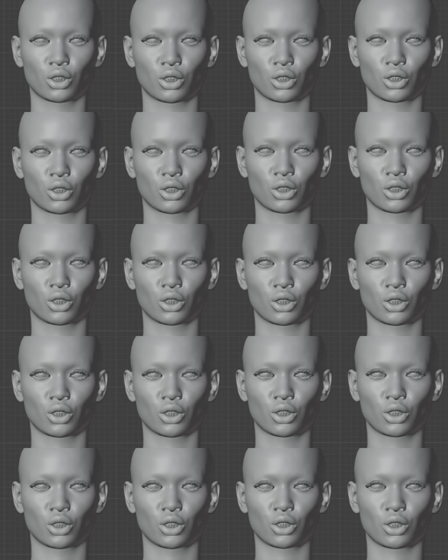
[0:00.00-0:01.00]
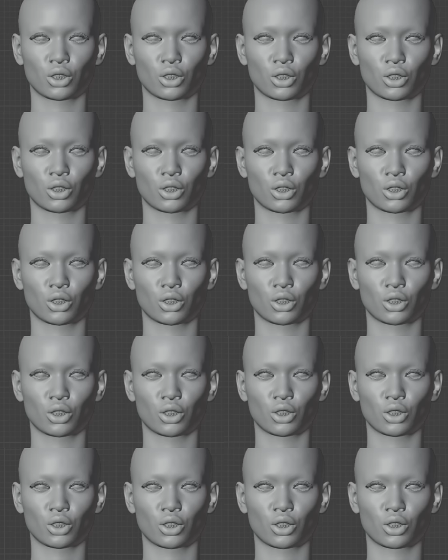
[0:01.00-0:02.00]

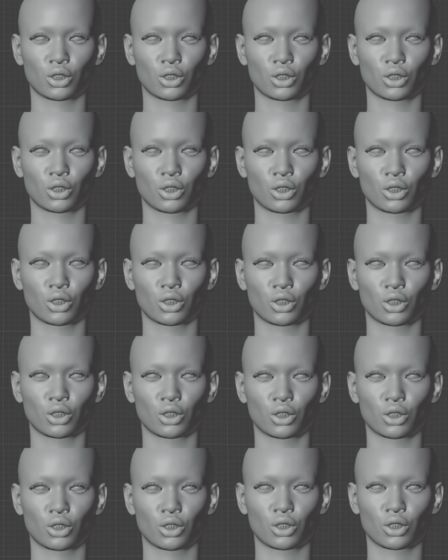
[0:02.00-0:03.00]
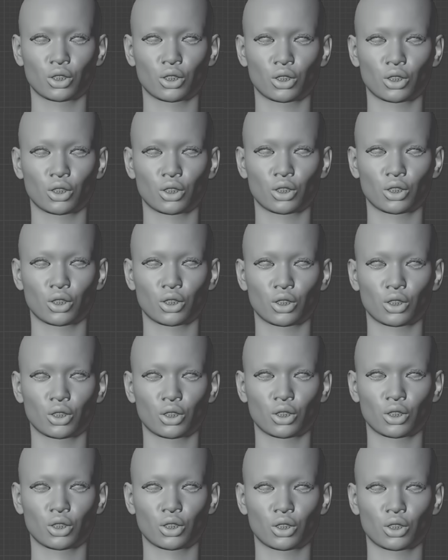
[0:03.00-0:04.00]

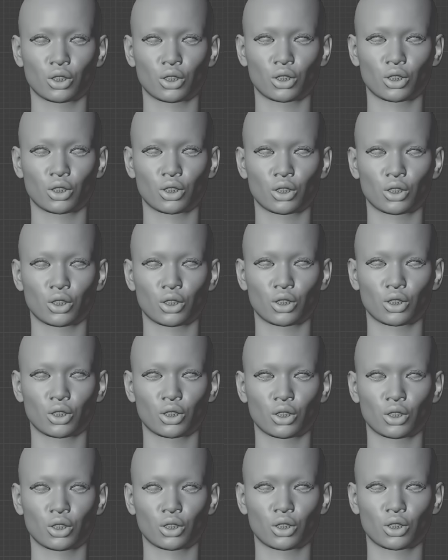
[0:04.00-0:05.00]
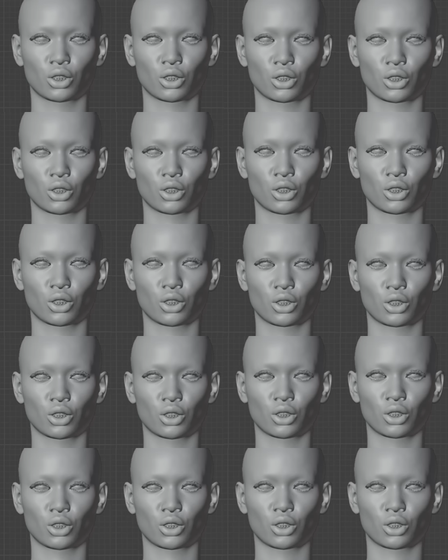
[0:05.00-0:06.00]

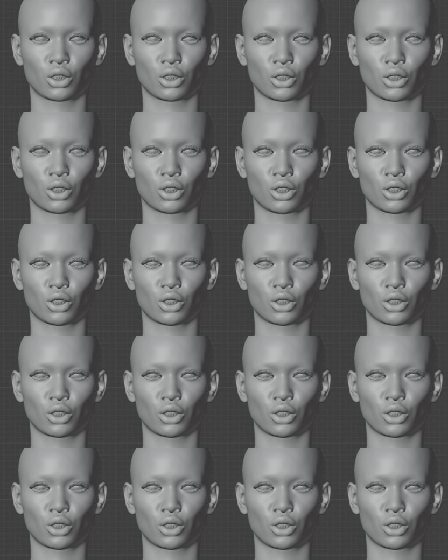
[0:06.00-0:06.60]
No one is speaking in this clip.